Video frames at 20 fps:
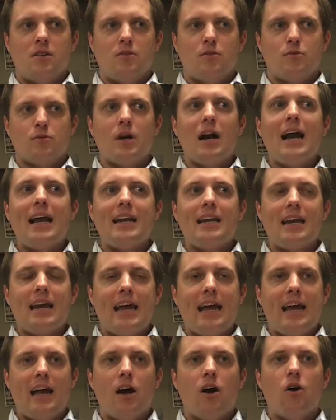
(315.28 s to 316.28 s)
Right
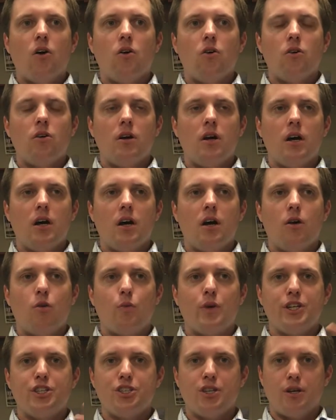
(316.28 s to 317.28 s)
now,
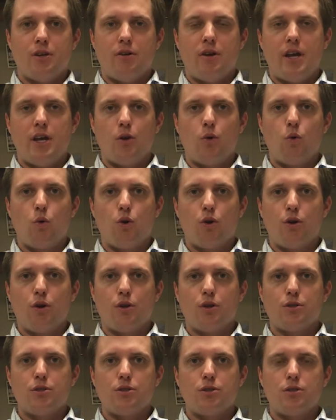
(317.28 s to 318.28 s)
we generate
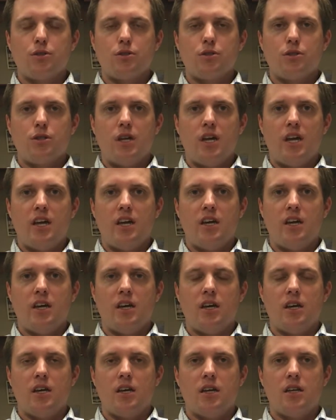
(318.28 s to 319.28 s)
orders
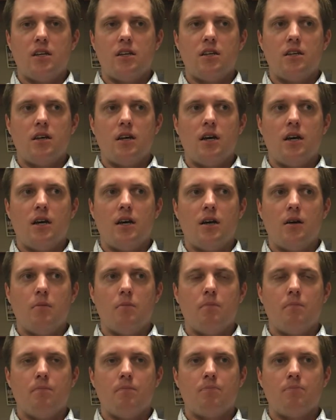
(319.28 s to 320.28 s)
and
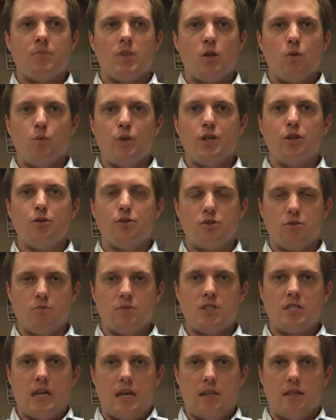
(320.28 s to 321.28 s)
we do some
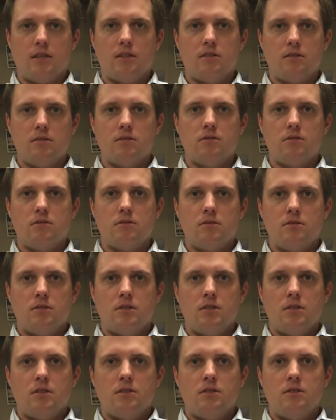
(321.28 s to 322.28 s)
selling.
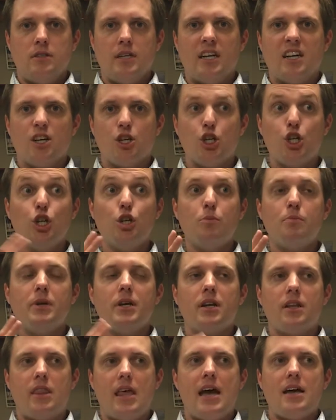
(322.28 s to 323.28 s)
And a good bit
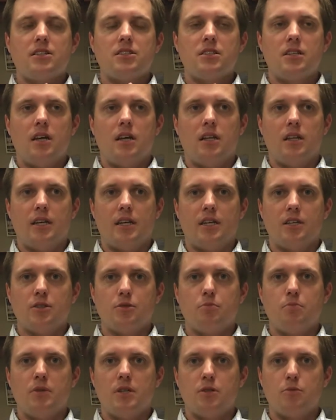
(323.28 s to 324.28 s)
of that selling
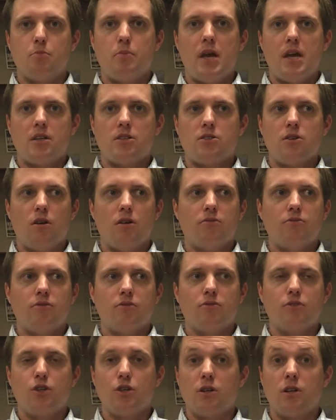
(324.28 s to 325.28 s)
is based off
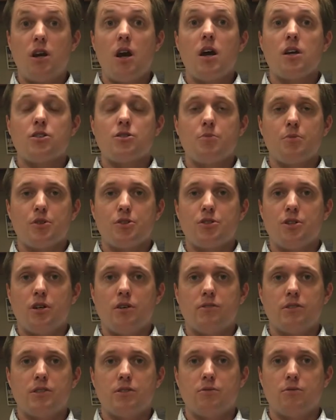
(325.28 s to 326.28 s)
of good customer
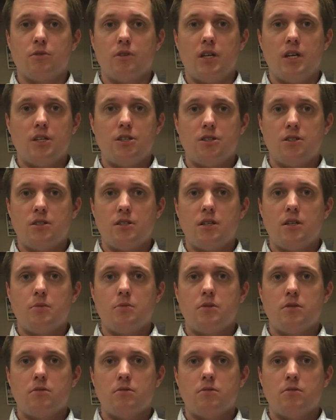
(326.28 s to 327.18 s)
service and relationships.